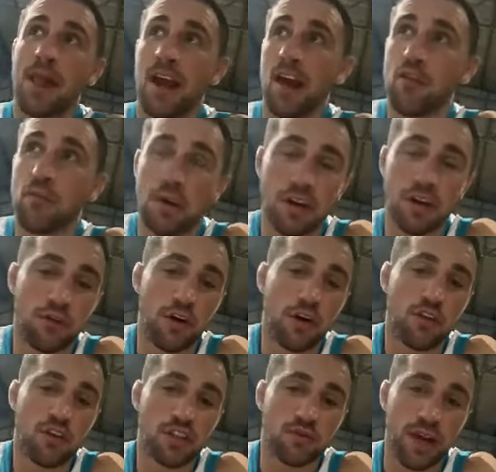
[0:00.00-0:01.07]
Everybody
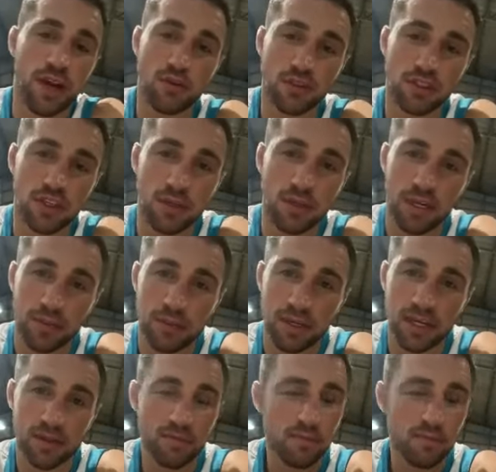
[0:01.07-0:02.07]
thought Chris was going to beat me.